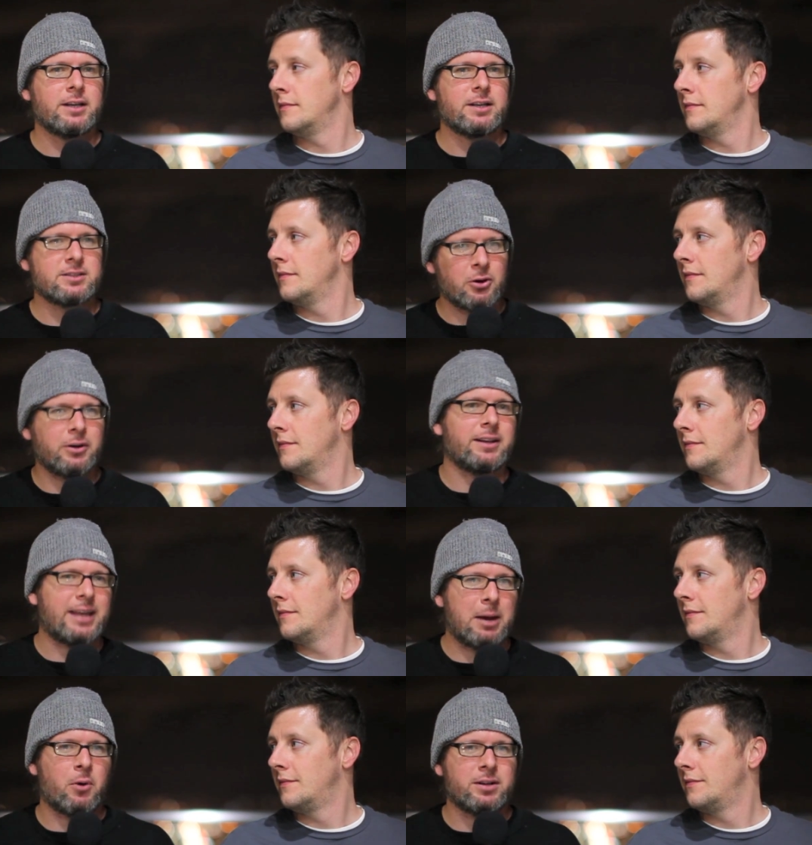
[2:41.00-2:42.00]
Speaker 1: So going into
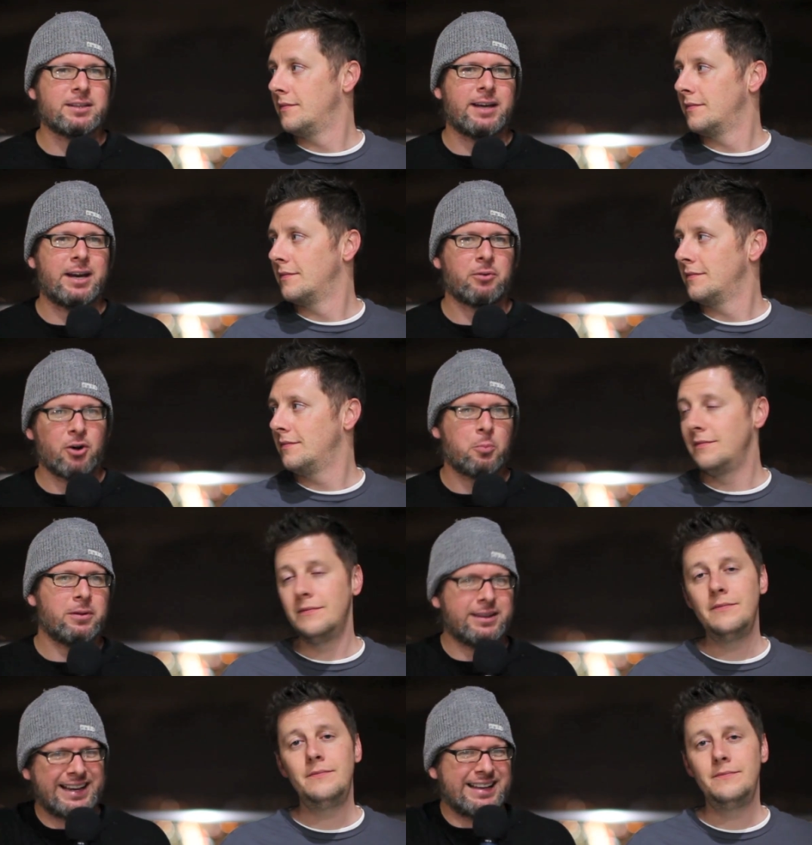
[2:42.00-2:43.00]
game one tonight, we're hoping
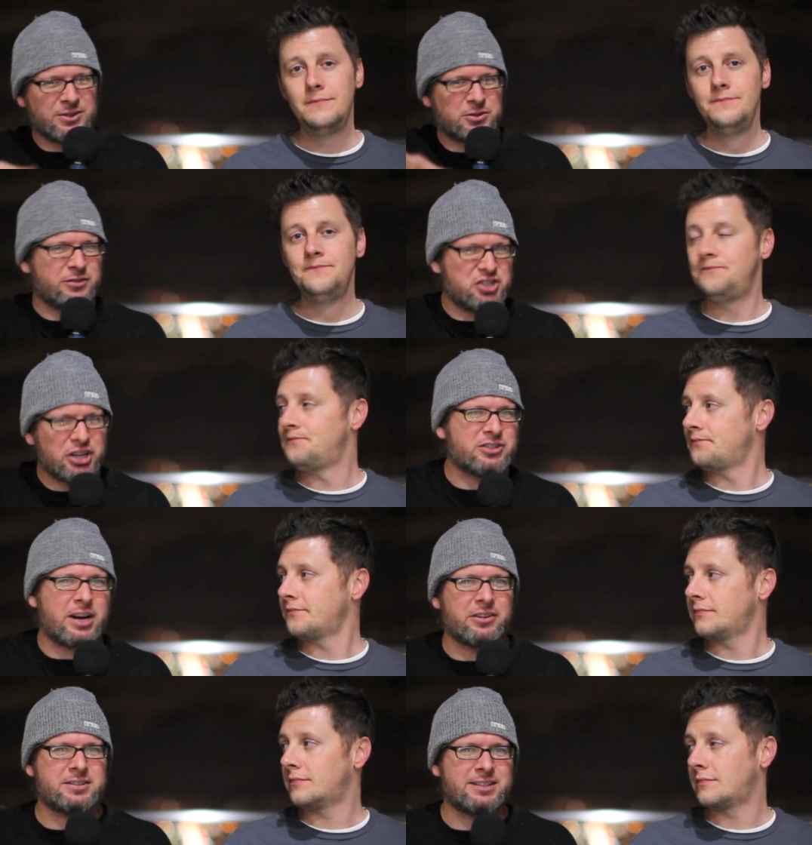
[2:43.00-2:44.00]
that they got those sort of jitters out
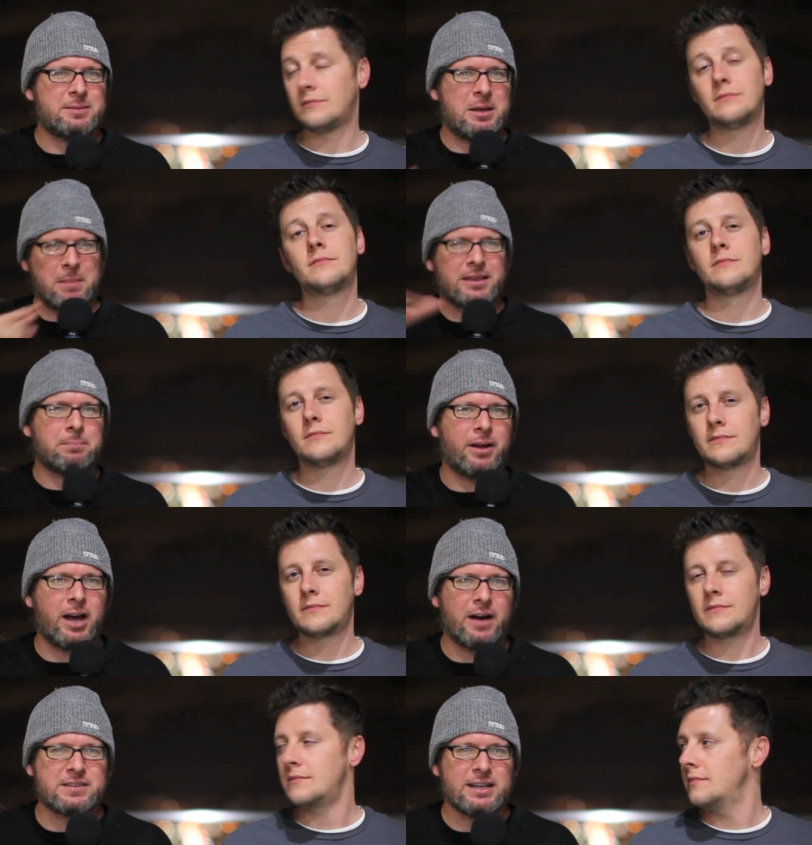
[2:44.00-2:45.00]
of their system. They made the
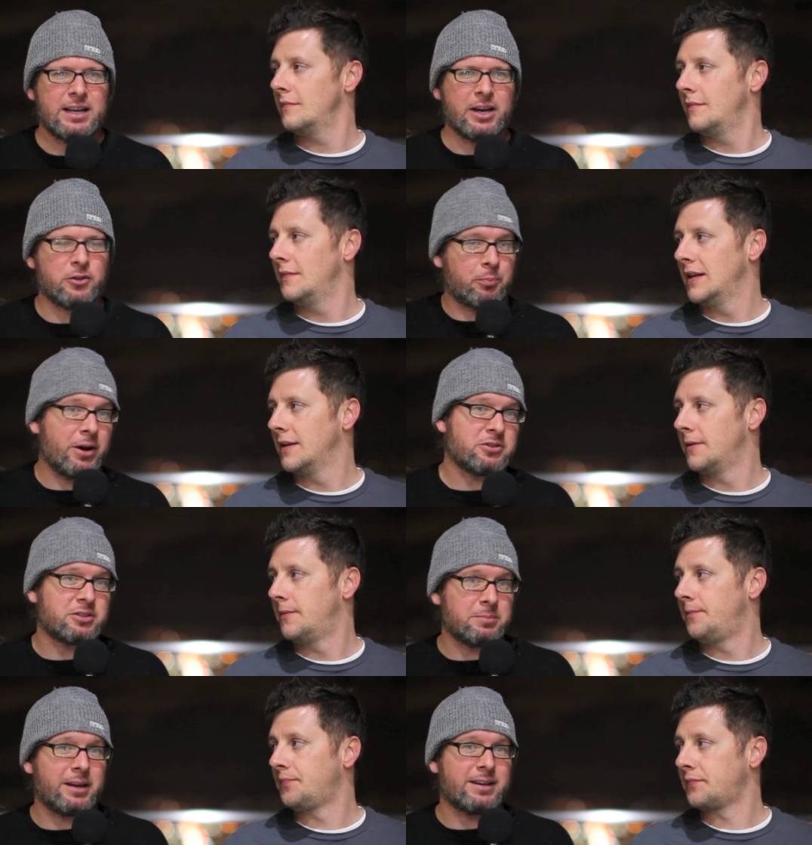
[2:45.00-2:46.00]
playoffs. You know, and the pressure
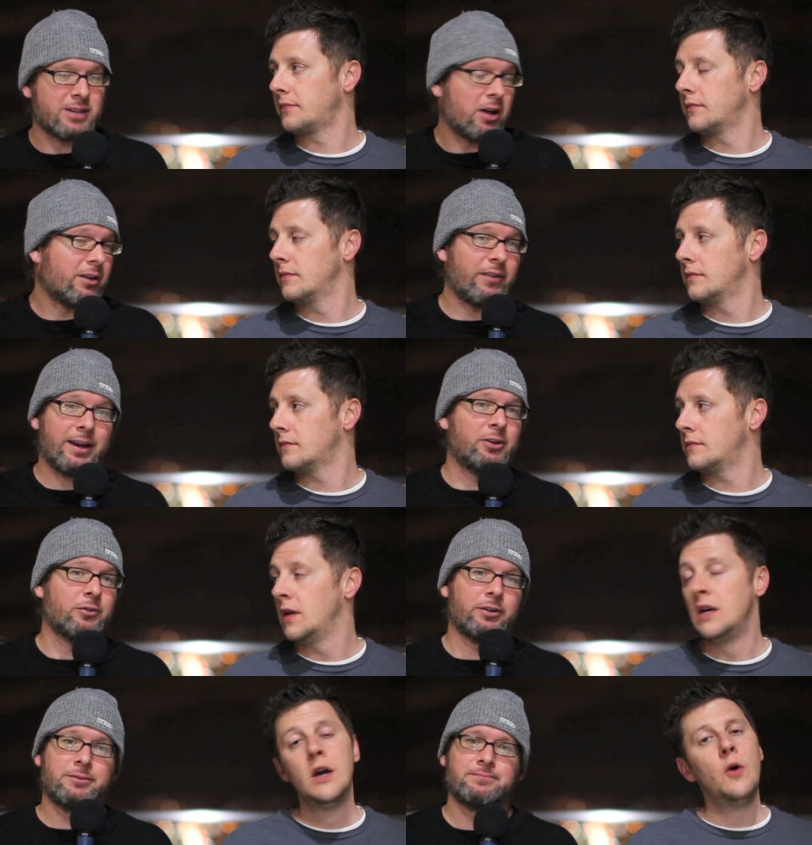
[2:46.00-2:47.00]
to me is all on
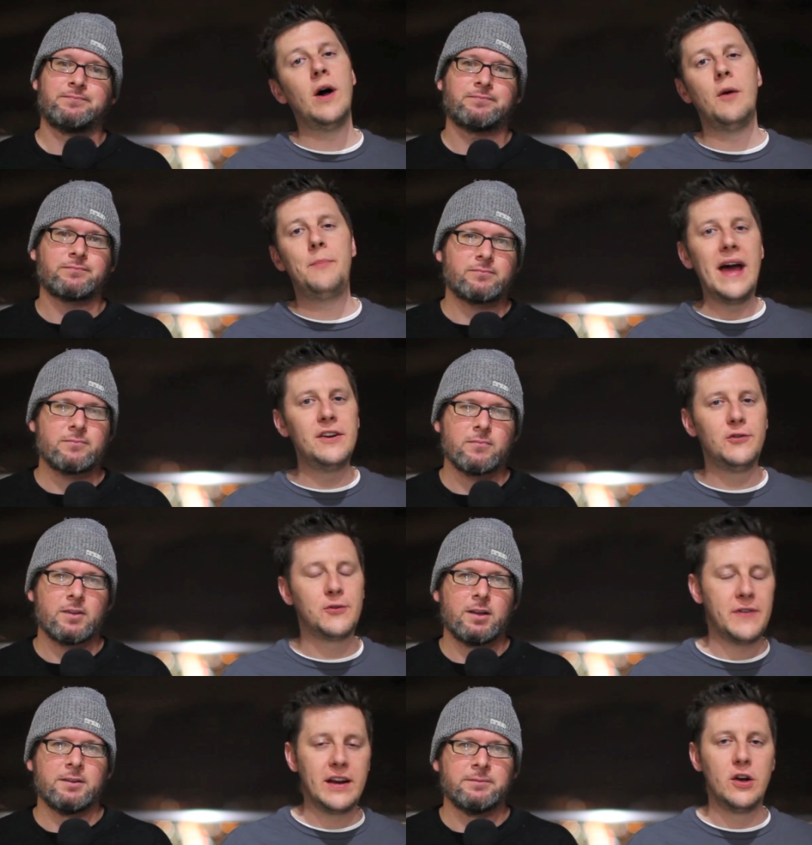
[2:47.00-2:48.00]
Vancouver.
Speaker 2: Well, bad news
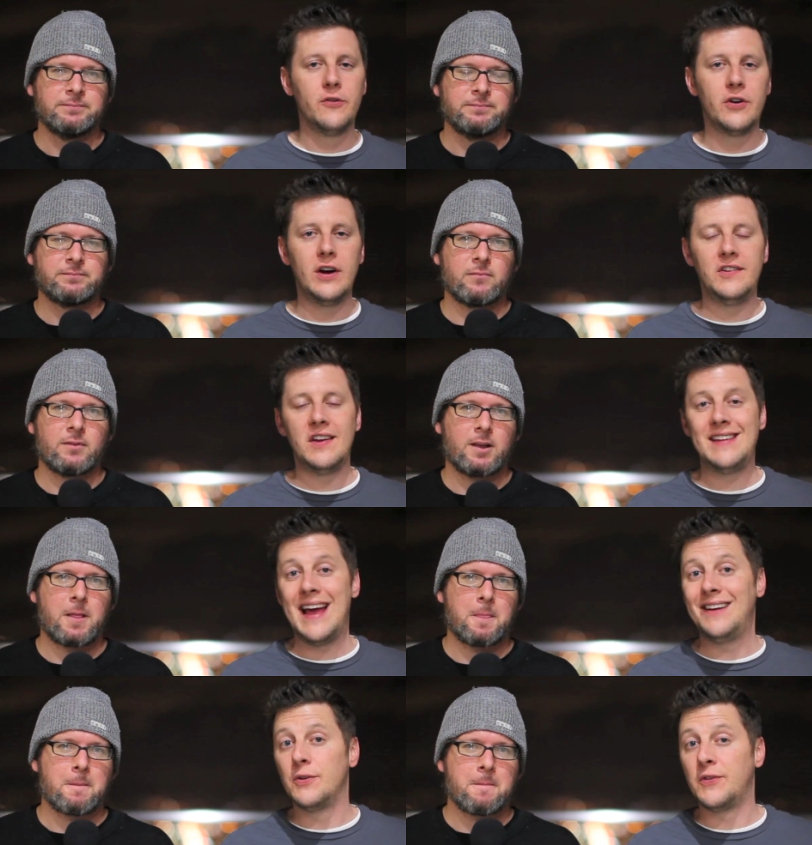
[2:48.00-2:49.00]
for Vancouver is that
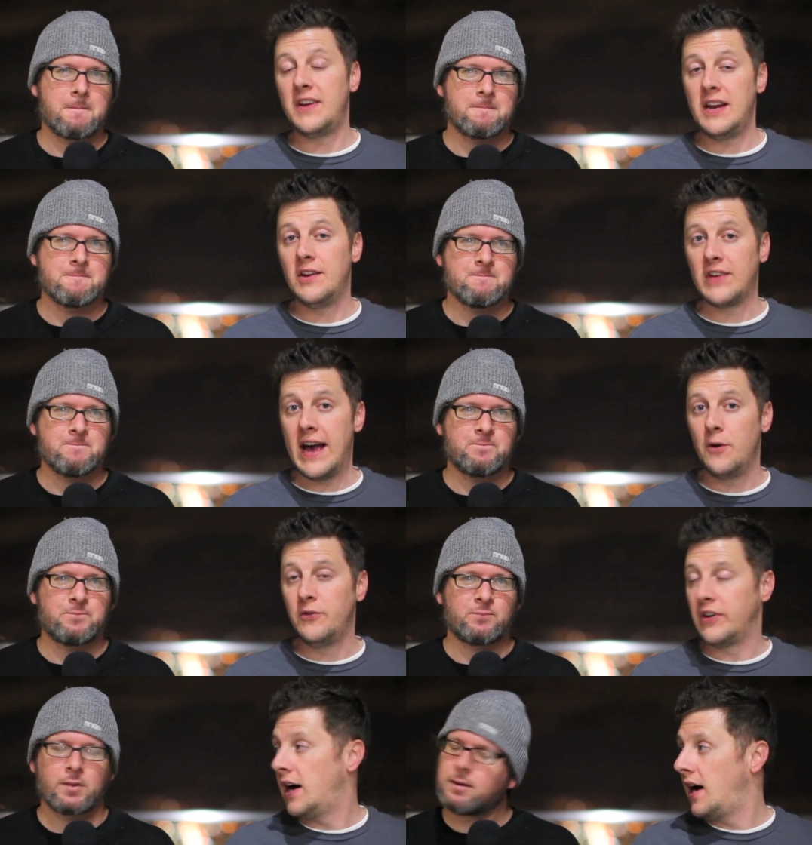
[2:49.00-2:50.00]
Daniel Sedin is
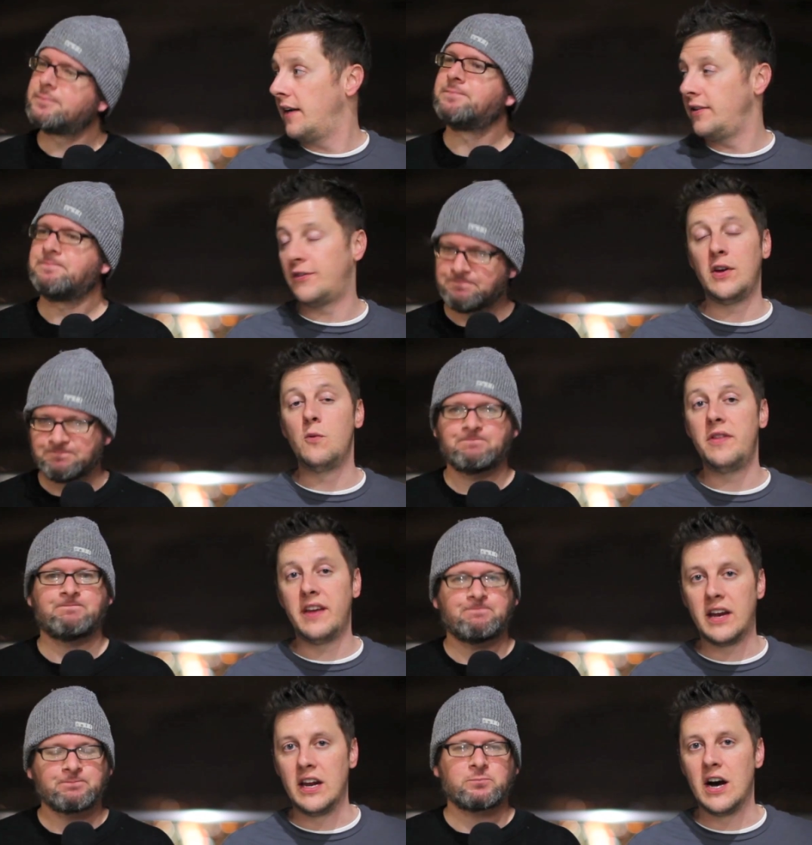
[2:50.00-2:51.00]
out, uh, obviously with a
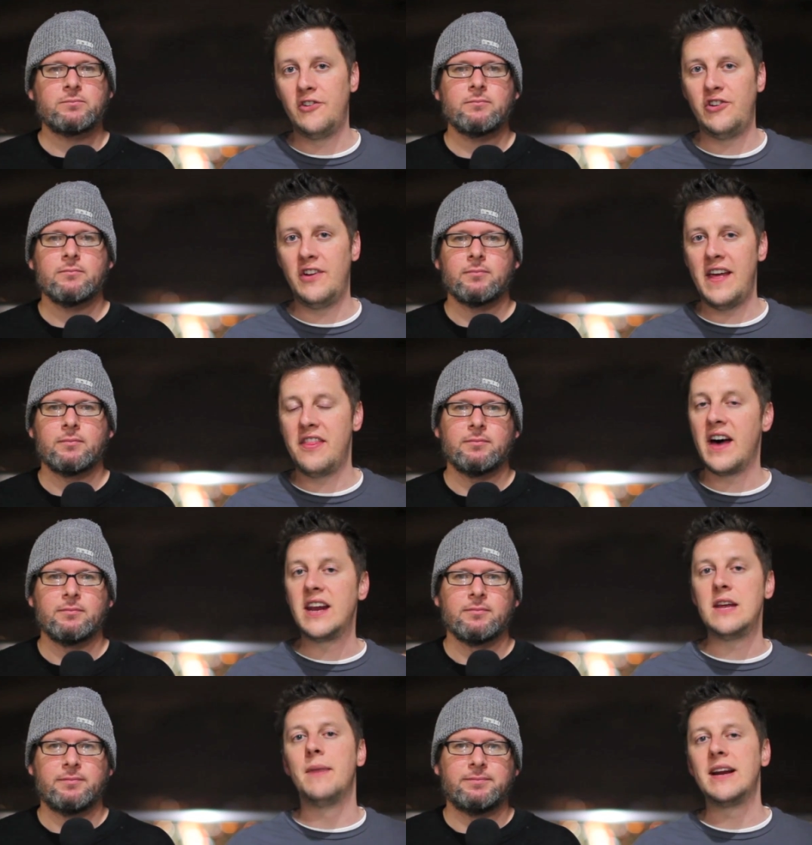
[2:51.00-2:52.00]
concussion. They thought
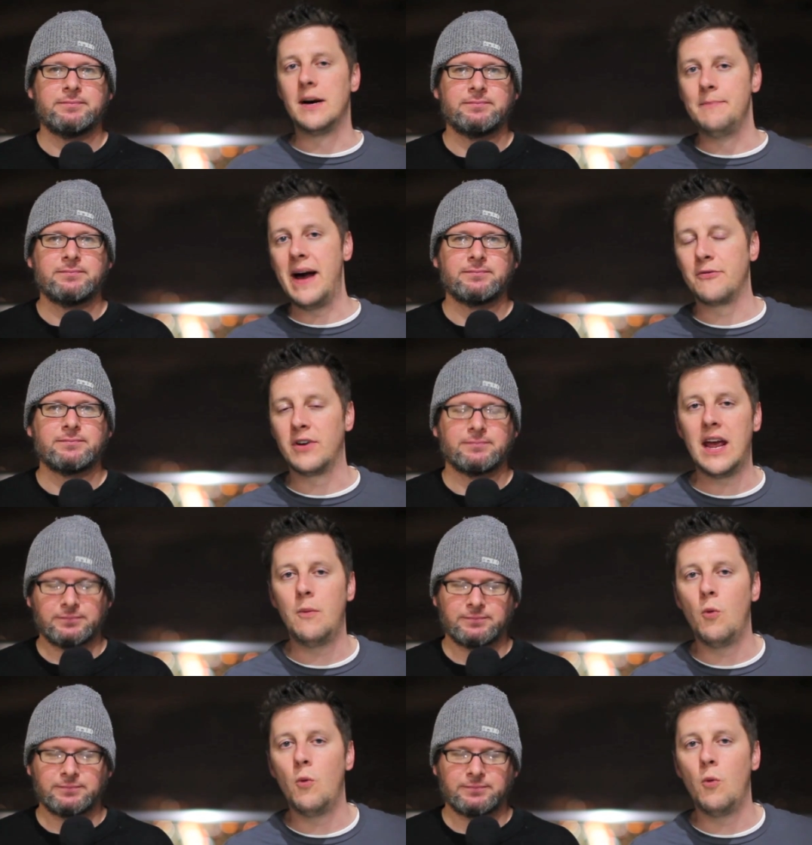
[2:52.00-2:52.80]
he might come back for game